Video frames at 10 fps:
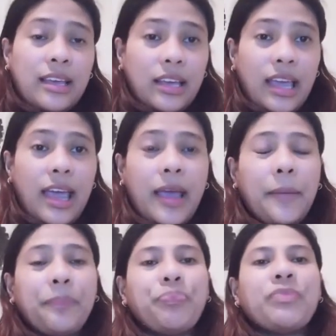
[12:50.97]
Okay?
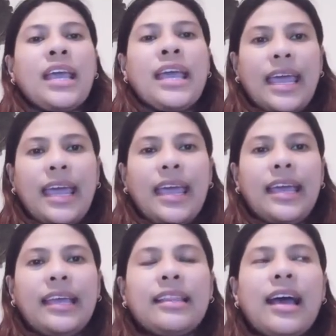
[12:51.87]

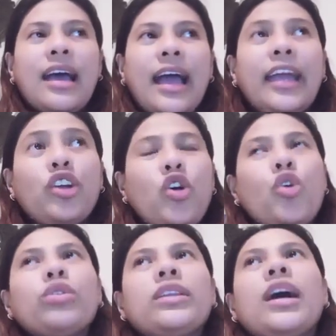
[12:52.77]
And I
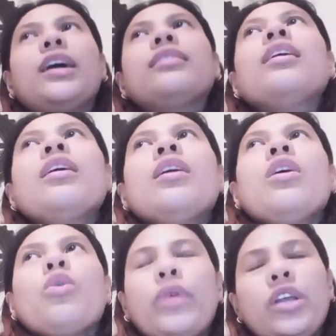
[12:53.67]
know that
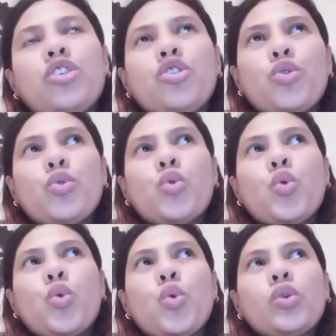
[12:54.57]
when
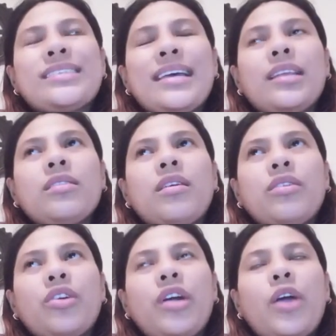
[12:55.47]
you send
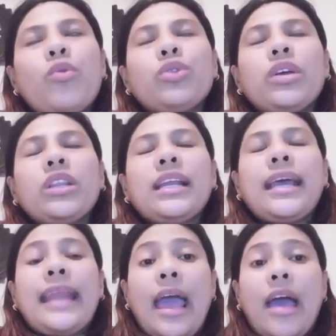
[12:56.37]
your
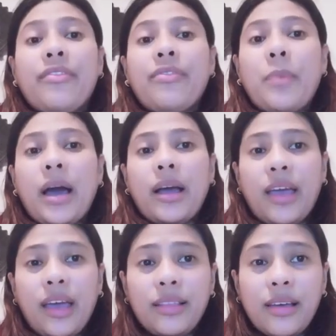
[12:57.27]
I-129F
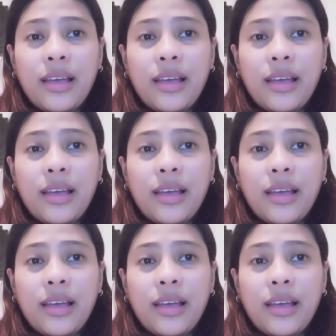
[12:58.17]
packet,